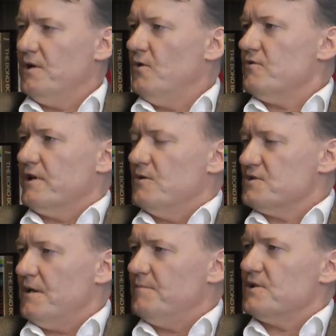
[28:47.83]
the longer it
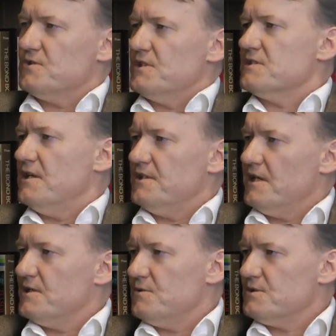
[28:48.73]
goes up, because things like
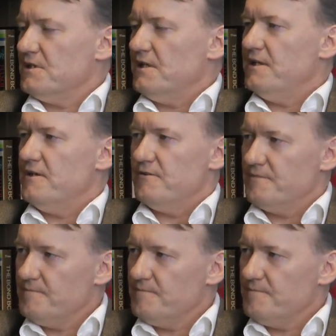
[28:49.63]
Diageo are still in there.